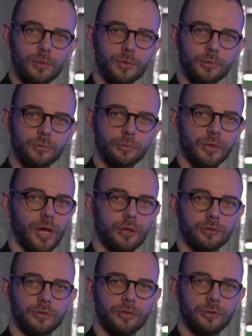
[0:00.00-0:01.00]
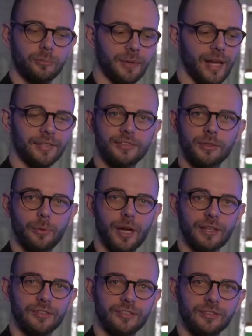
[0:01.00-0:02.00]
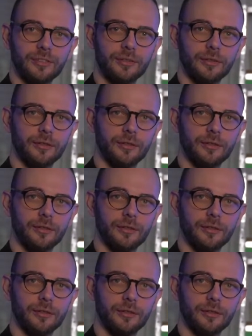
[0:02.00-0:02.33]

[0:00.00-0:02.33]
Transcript: a world without plastic waste,